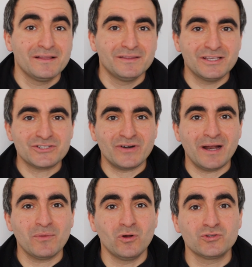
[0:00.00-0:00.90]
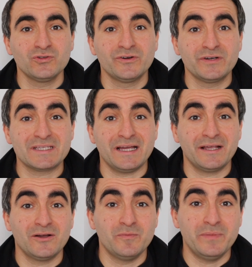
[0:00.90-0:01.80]
This RAM goes to the
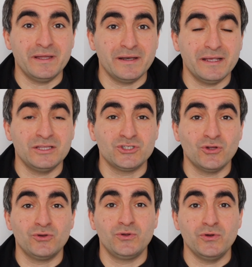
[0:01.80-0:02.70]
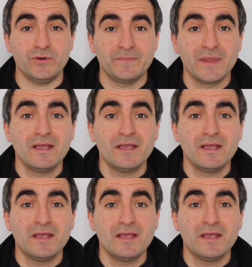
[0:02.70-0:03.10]
recycle bin, it's not good.